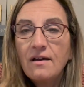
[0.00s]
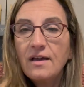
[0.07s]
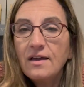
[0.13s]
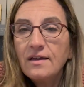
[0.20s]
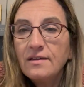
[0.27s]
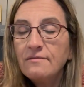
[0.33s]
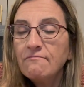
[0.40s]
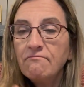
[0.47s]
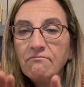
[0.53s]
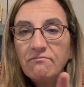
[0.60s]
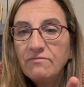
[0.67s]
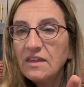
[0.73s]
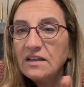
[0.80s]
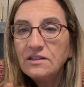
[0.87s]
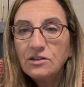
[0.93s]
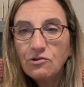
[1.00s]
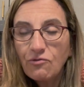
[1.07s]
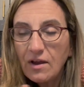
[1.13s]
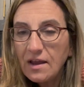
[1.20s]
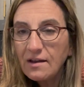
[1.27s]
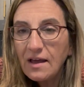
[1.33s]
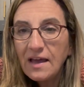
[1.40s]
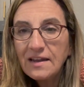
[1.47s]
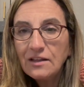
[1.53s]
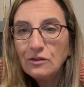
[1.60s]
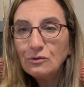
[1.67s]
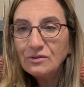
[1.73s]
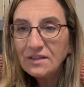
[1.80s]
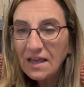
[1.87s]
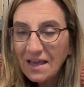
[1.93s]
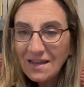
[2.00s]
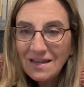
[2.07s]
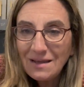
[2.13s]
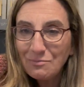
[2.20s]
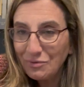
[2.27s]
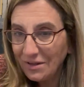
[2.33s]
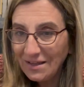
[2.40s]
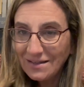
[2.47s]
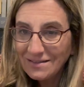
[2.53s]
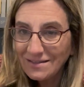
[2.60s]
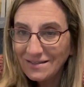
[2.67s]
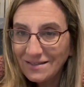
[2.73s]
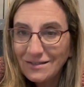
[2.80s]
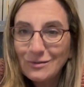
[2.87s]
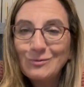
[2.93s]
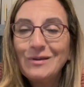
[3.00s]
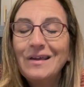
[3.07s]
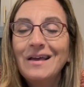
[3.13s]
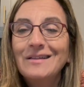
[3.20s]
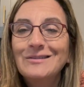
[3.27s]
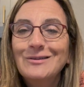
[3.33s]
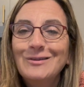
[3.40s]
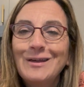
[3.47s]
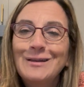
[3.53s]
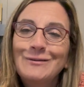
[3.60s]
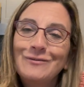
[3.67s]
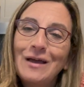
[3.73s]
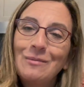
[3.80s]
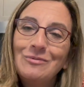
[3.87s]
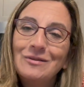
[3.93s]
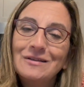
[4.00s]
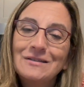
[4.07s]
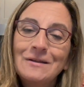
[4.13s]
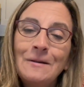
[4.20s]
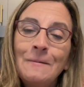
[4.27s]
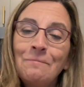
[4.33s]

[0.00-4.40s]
and they did great. I didn't lose any plants this weekend, so that's fabulous.